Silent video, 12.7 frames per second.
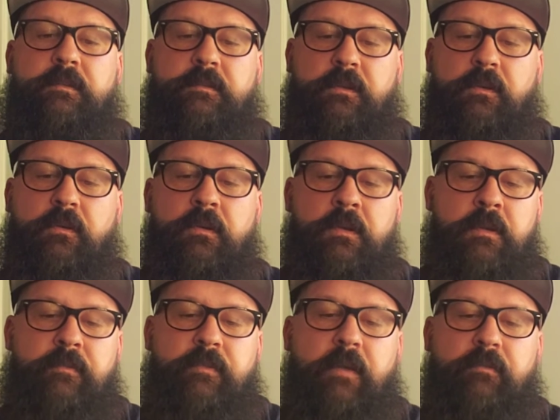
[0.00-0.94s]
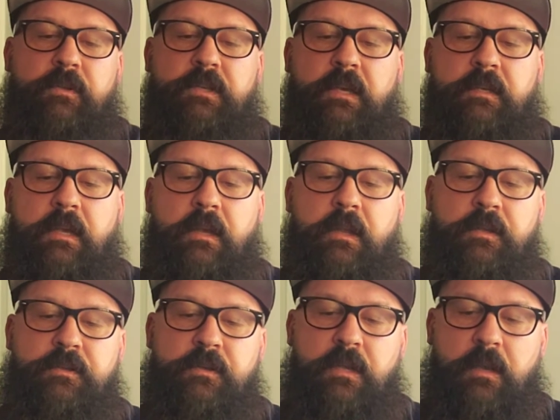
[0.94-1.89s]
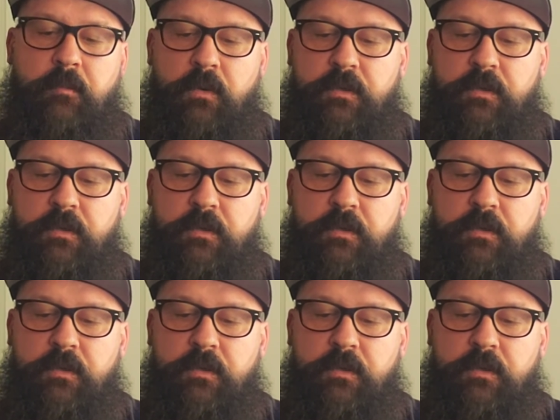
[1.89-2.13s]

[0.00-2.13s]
So if you haven't checked out Hitch and Timber,